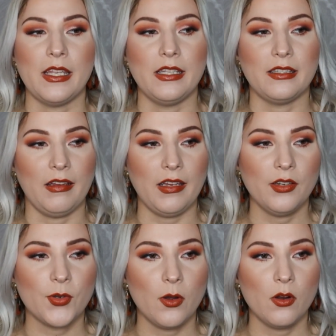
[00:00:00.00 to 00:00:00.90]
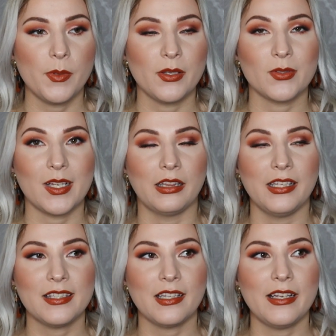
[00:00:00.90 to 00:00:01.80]
the intro because at
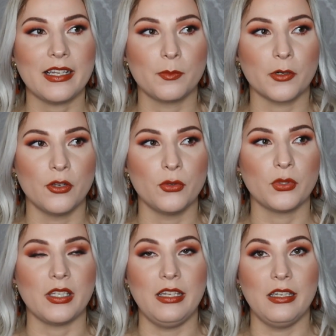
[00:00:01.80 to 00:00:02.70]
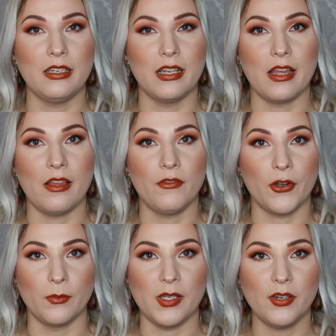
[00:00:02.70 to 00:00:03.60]
least I had product in
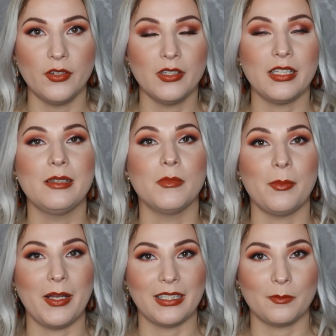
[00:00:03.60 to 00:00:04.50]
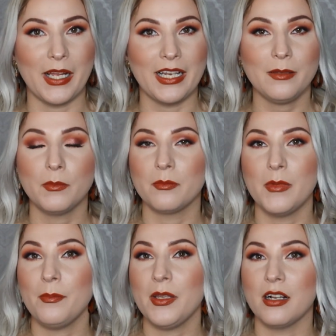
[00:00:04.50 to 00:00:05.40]
Vermeer in my palette, but
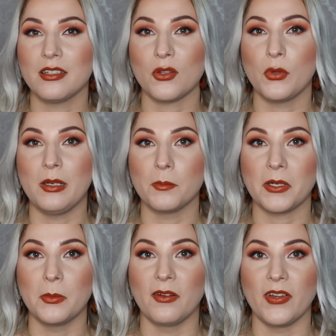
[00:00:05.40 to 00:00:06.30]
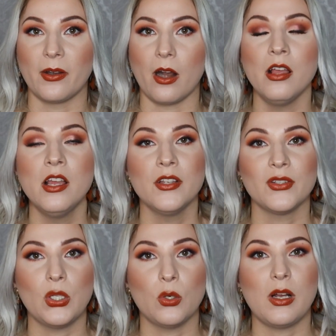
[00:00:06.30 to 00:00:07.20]
maybe also in Primavera.
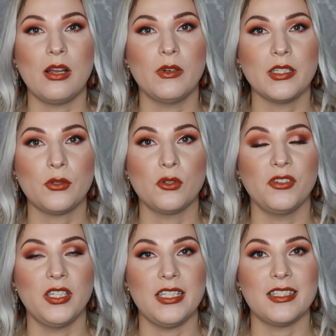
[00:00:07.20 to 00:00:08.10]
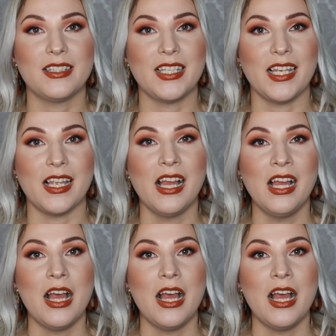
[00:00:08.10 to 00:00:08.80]
So I wanted to finish the